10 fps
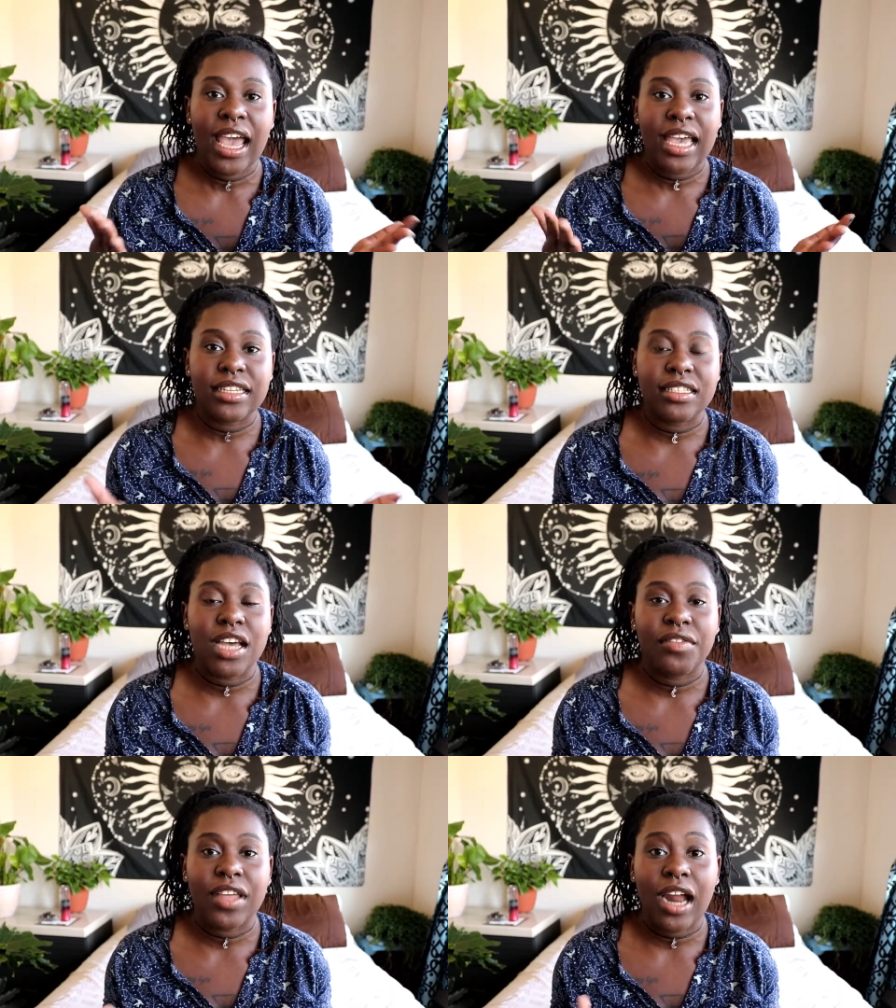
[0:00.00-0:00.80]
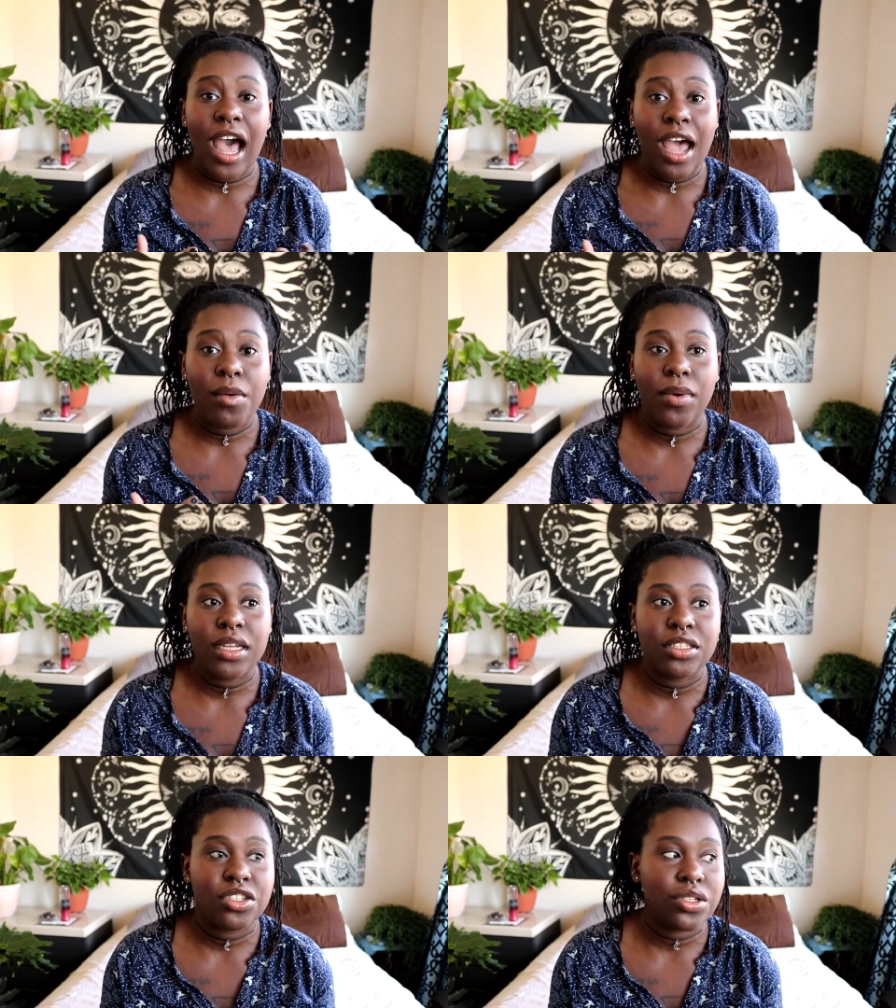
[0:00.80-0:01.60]
and stuff that I
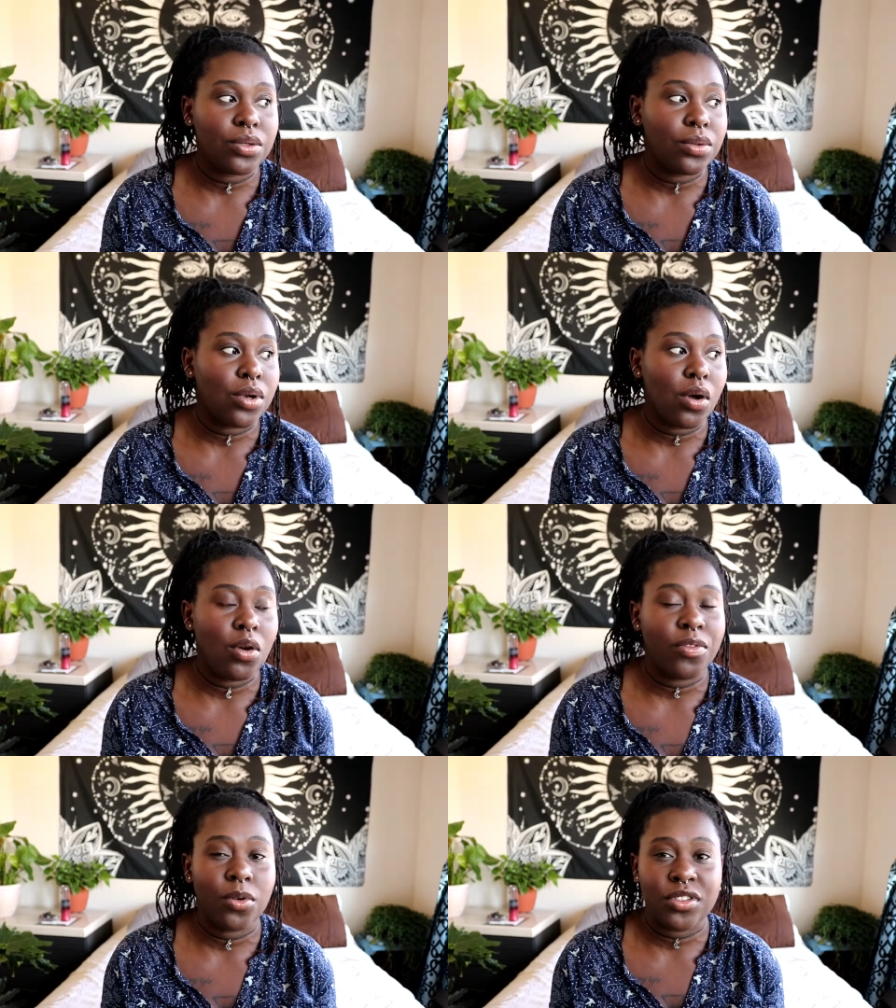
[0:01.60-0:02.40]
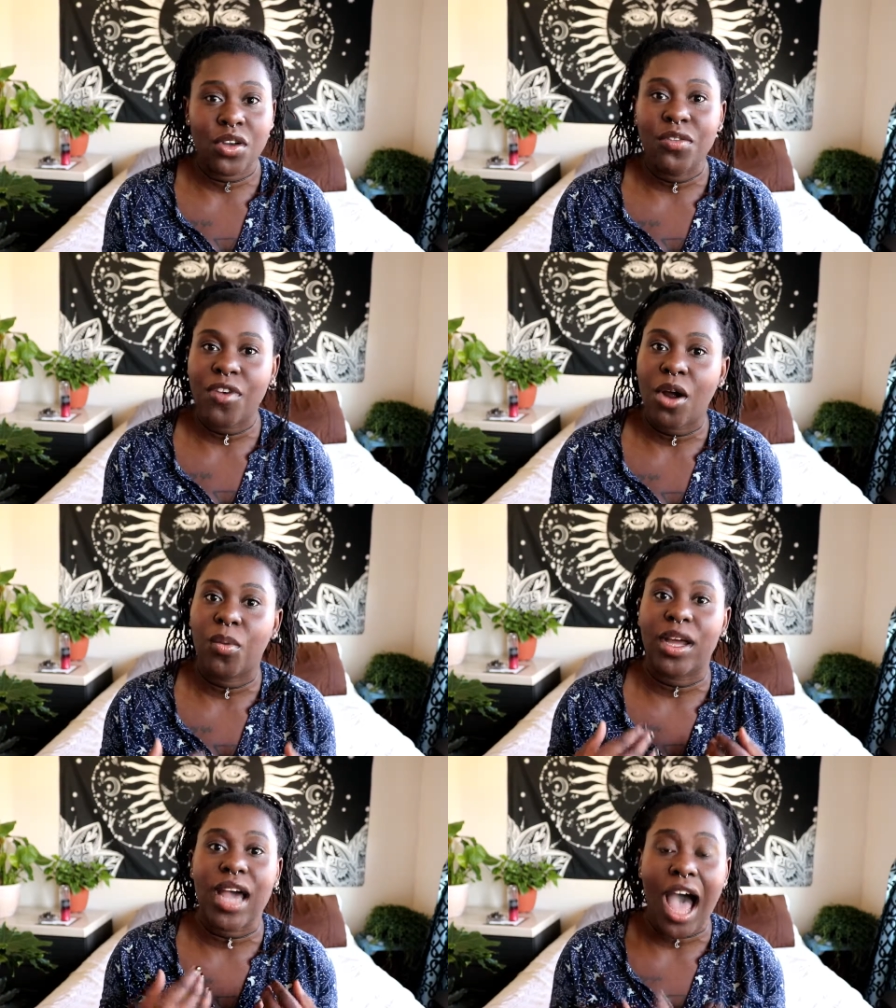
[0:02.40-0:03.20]
want to go over so far
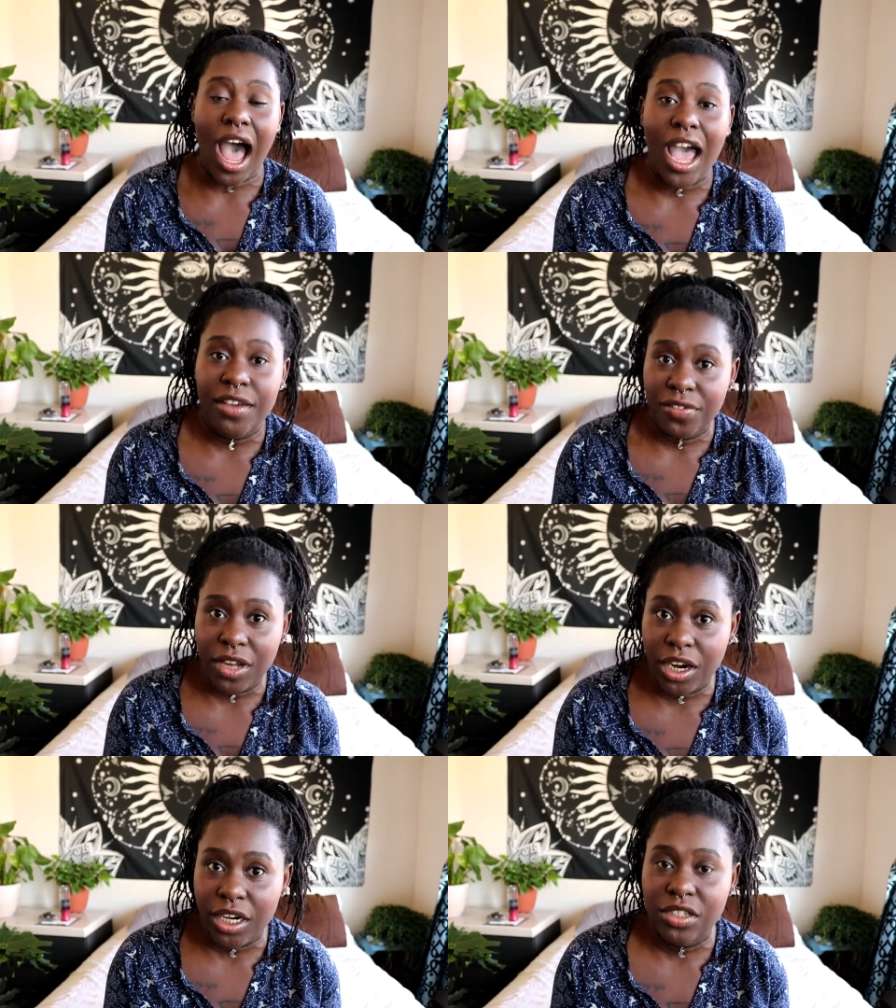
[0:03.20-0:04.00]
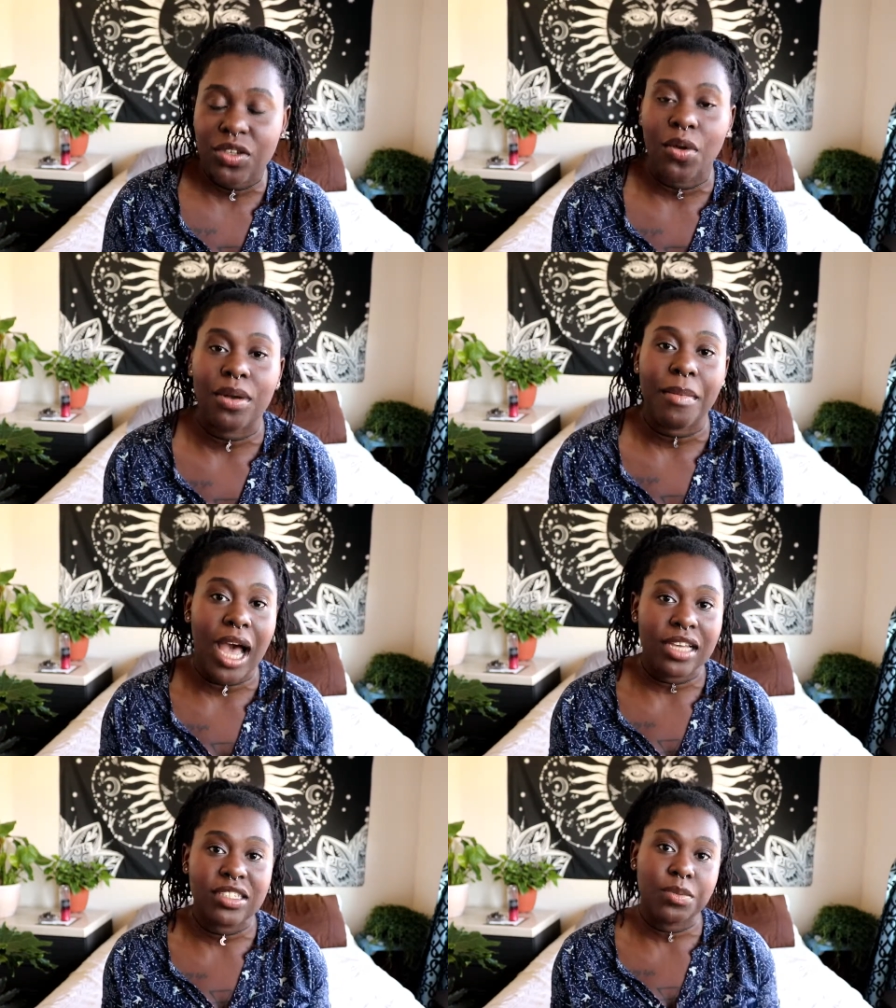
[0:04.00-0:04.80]
what I've learned on
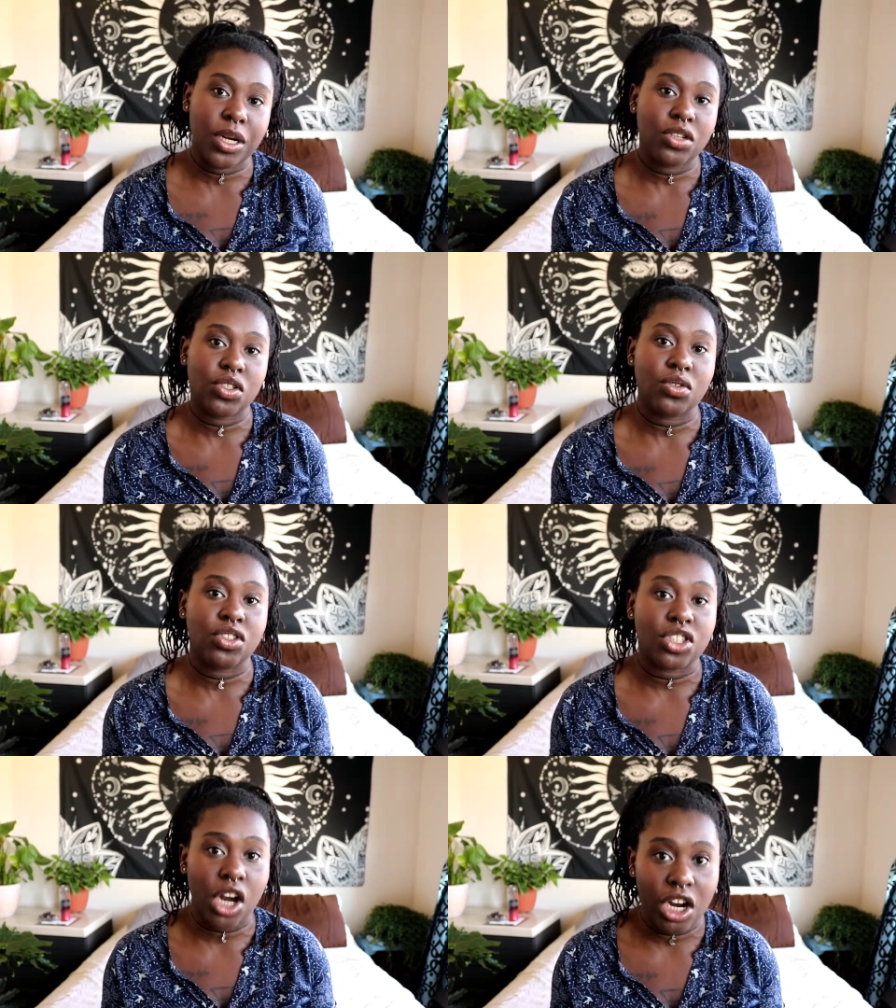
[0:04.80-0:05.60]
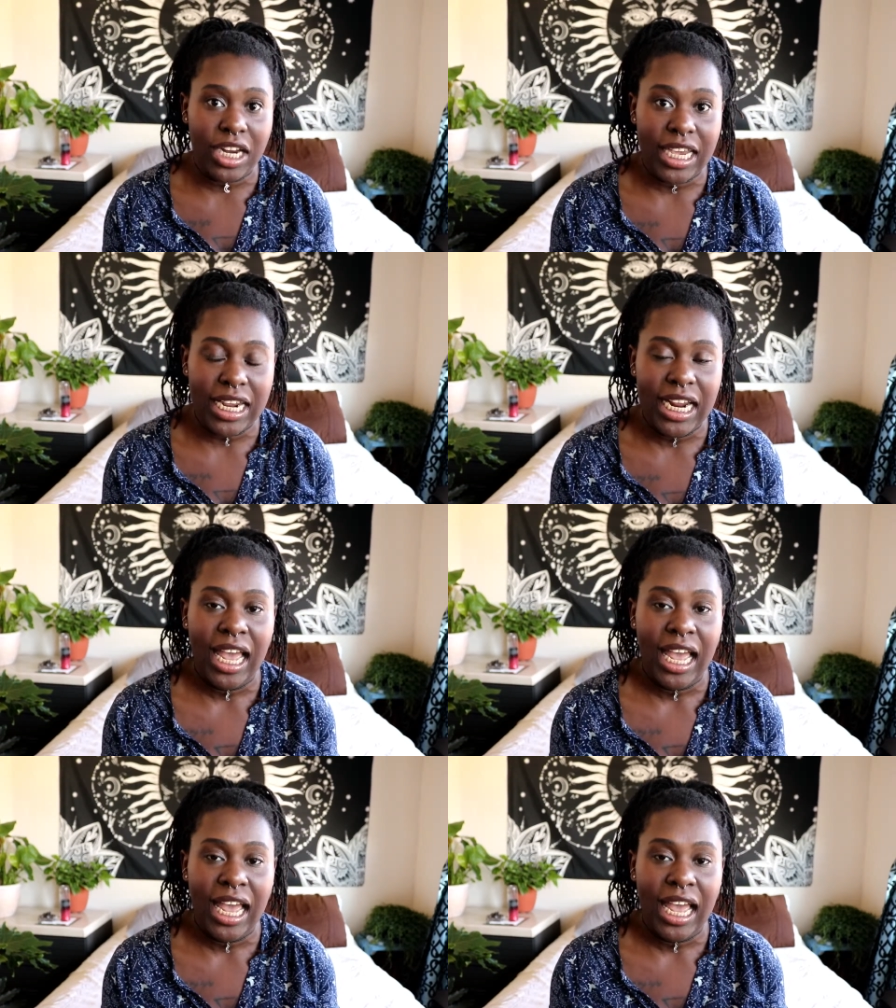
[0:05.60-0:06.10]
my spiritual journey.